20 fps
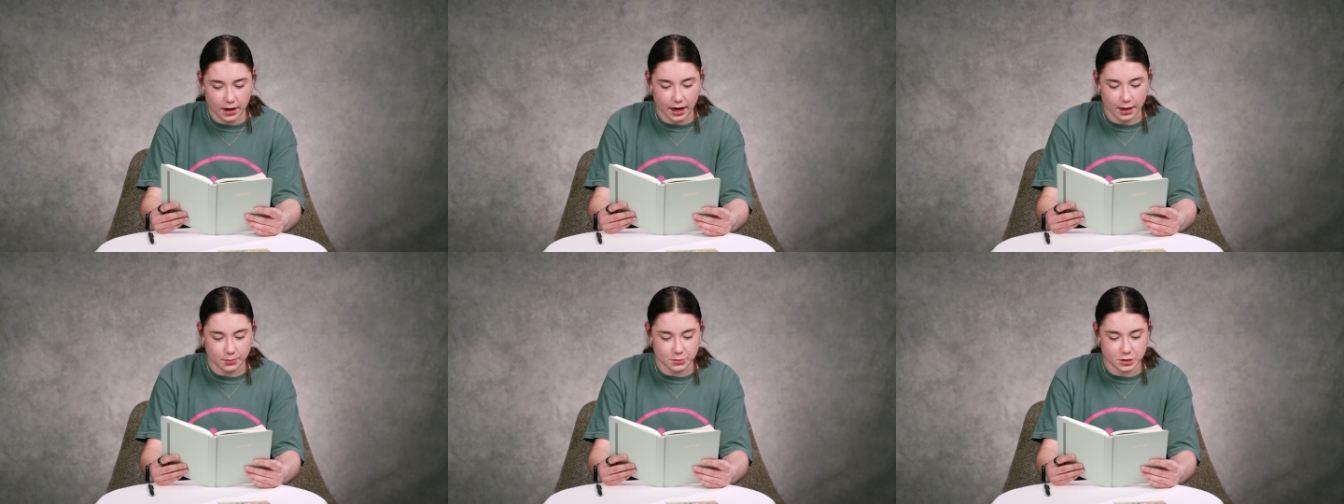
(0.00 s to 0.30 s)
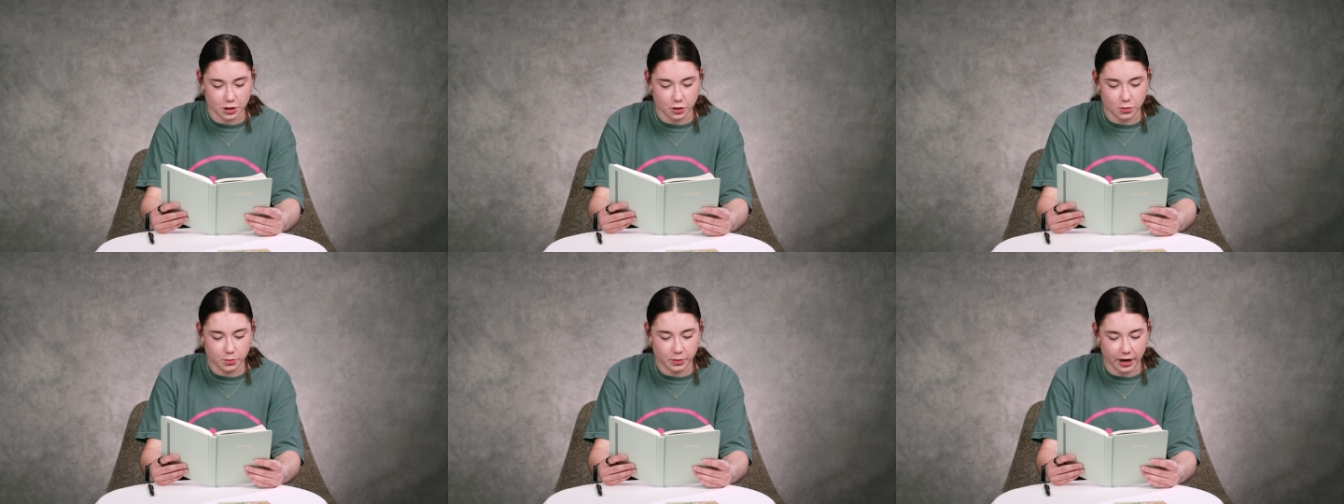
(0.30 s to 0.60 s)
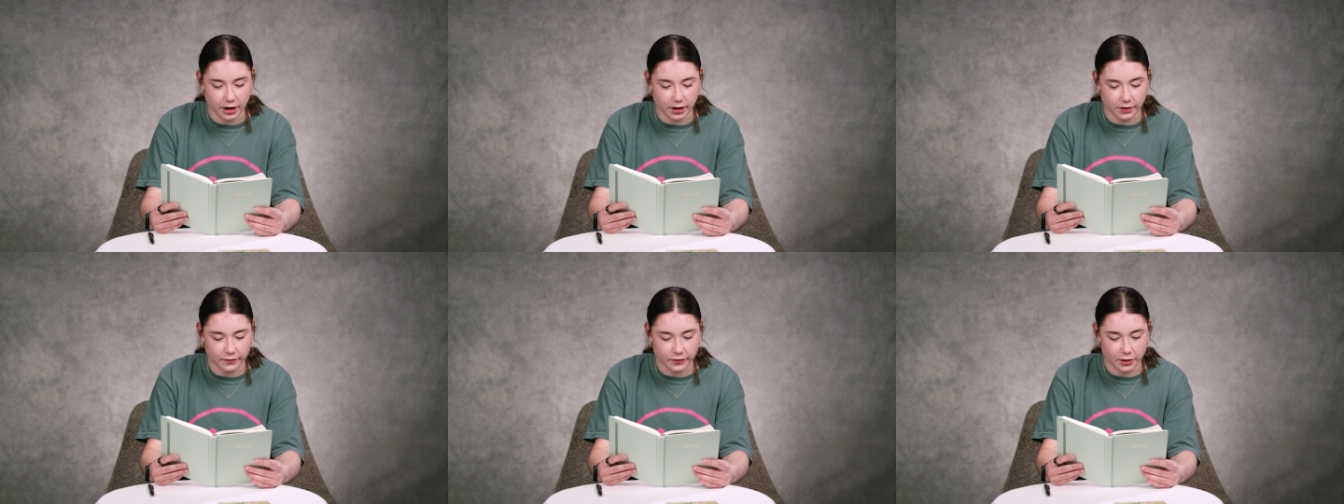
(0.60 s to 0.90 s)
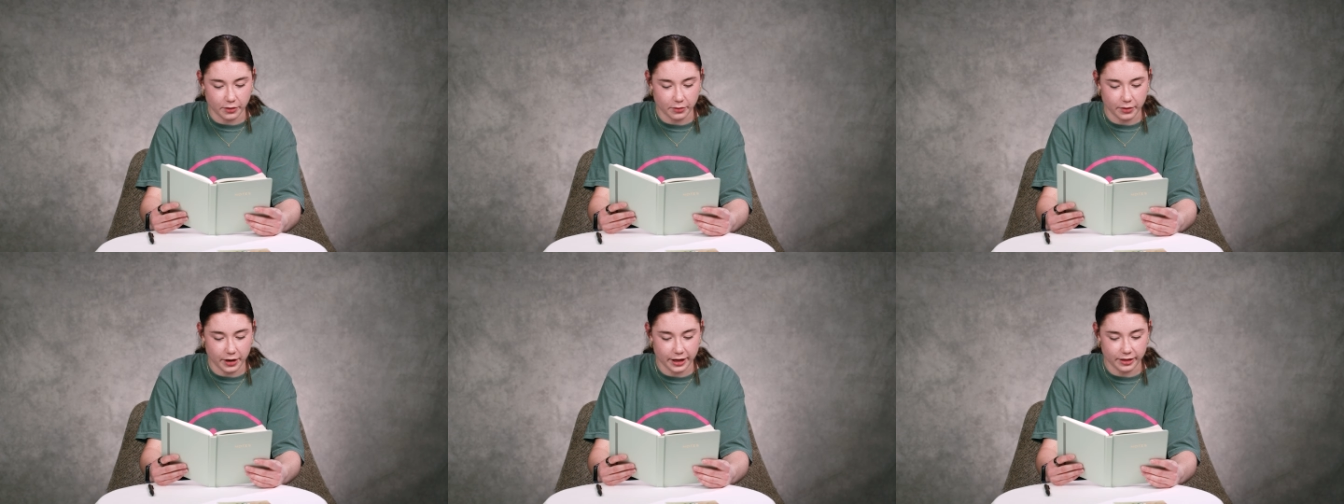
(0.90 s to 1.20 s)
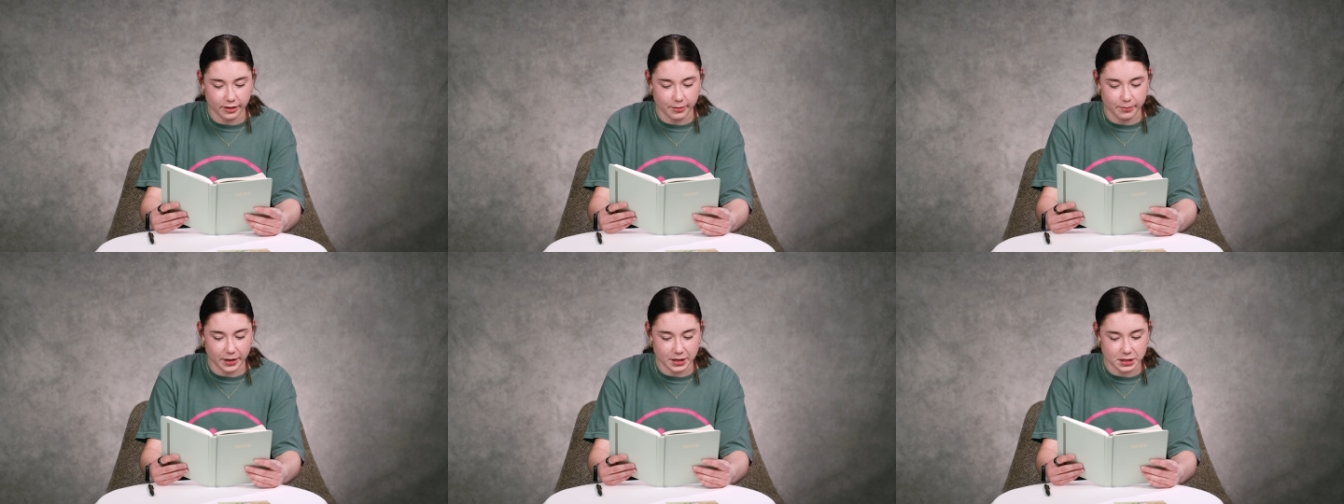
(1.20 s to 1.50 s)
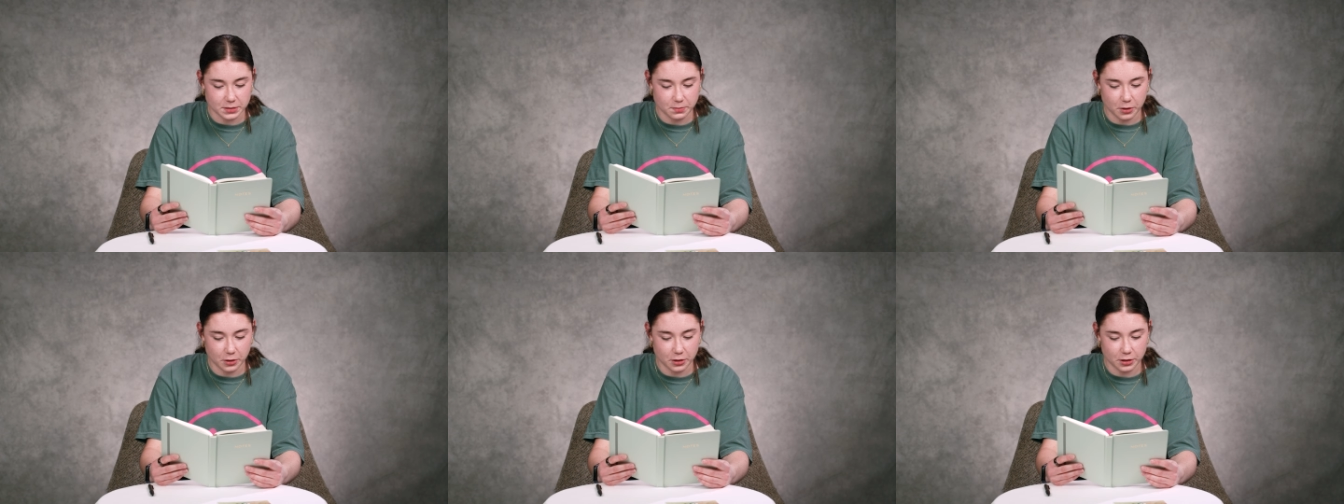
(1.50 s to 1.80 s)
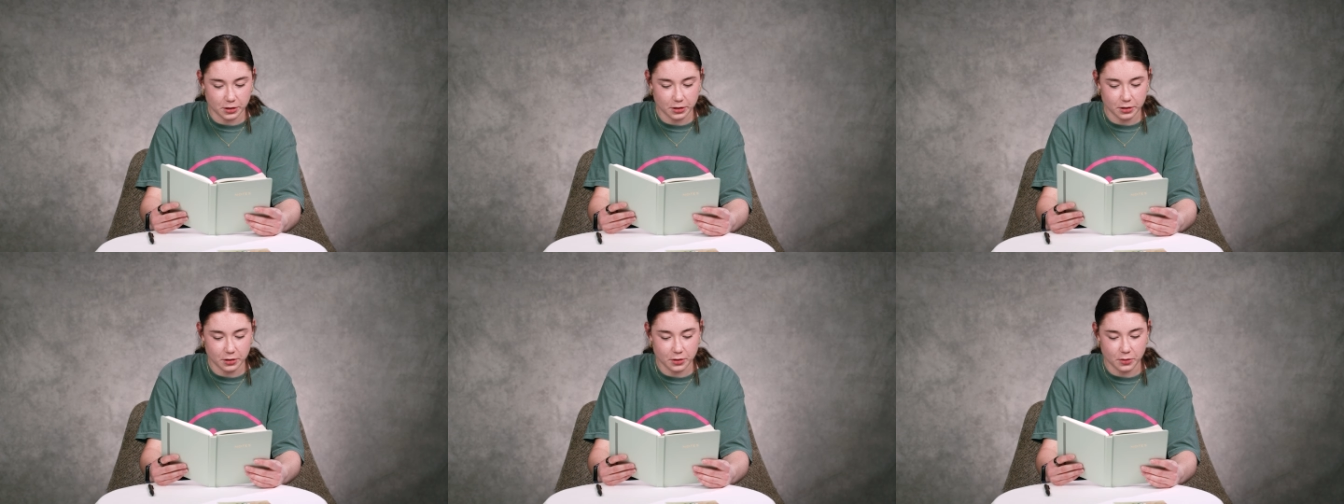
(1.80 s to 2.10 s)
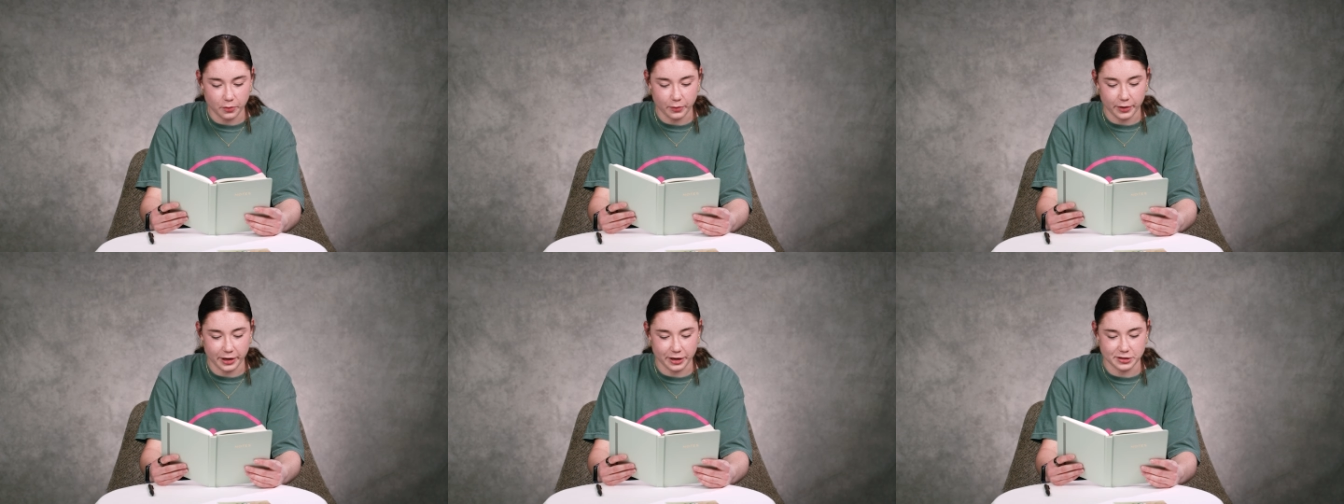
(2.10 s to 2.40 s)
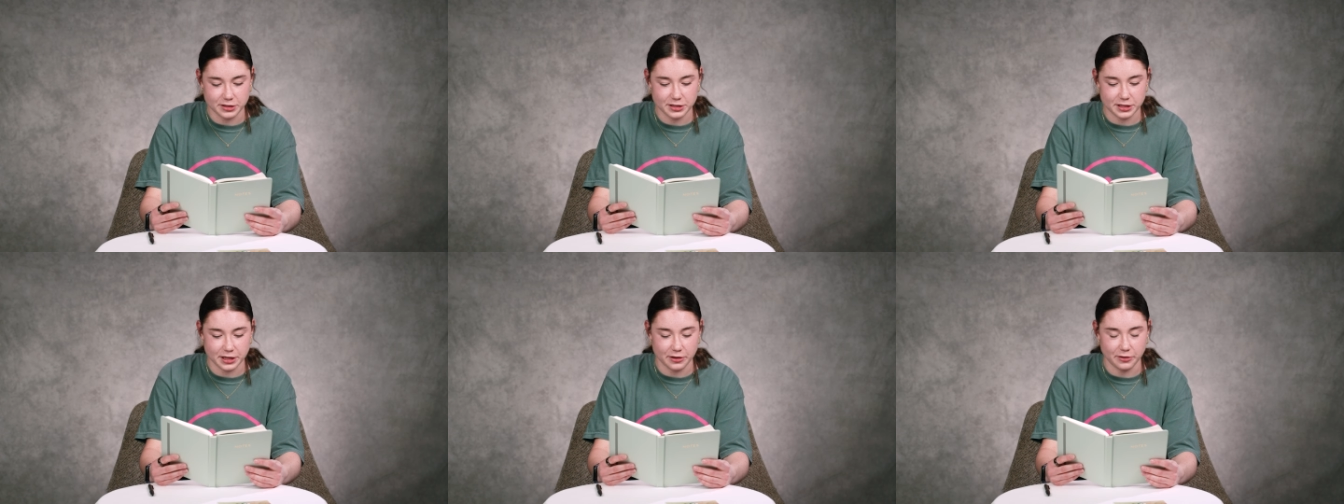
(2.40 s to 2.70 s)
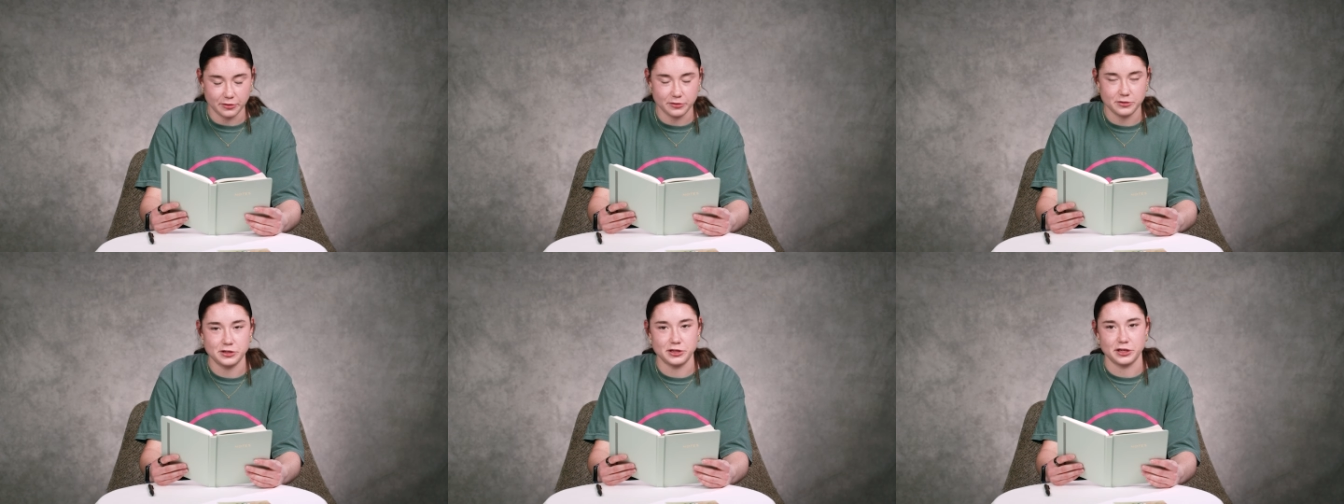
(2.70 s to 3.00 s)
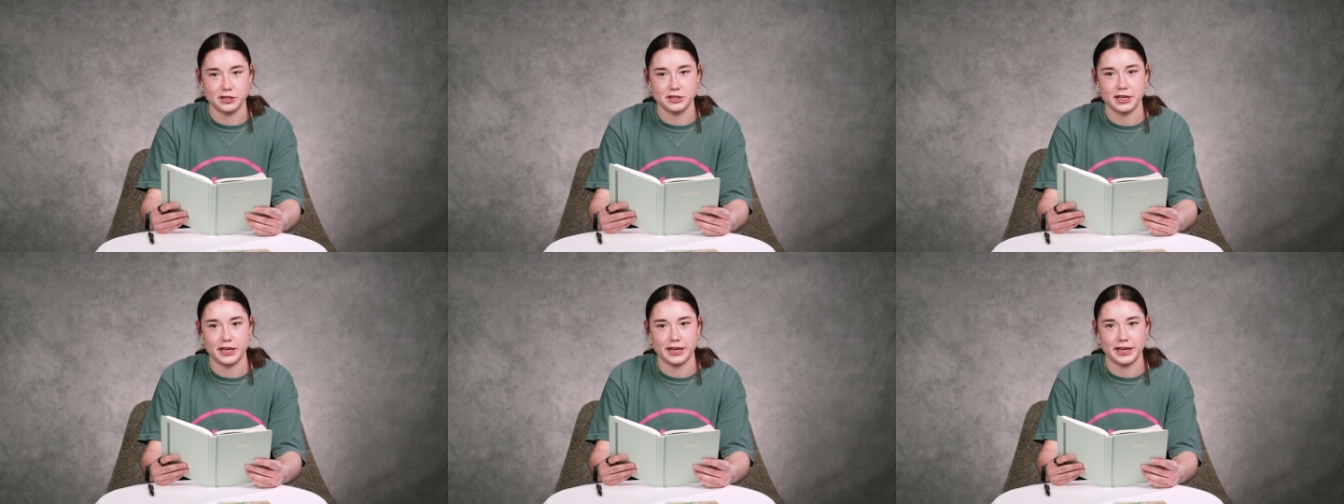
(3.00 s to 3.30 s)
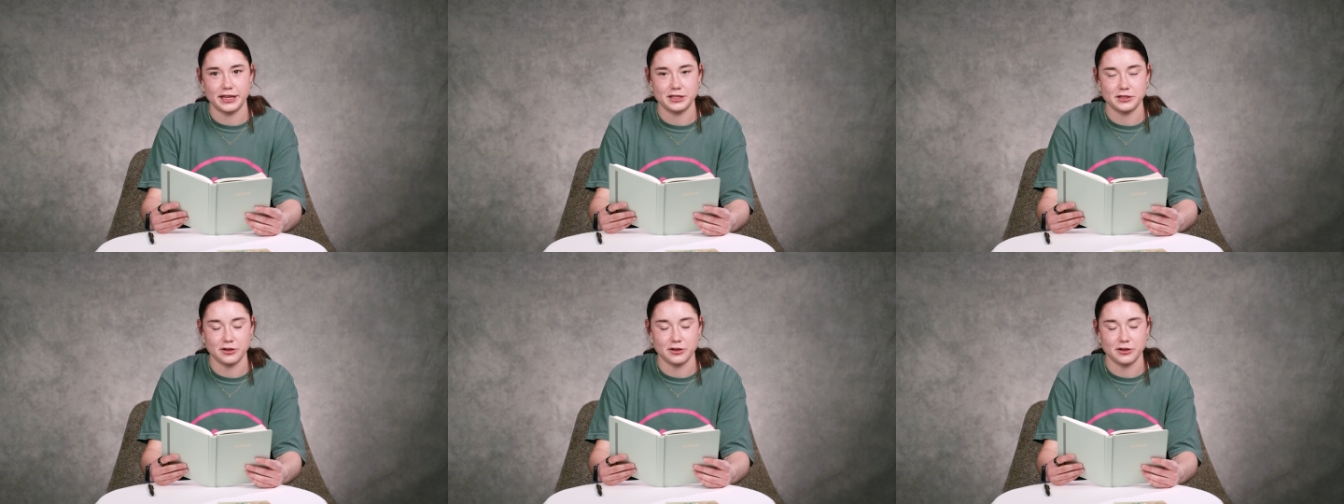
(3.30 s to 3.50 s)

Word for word: I'm so proud of you, and the best part, we are still just getting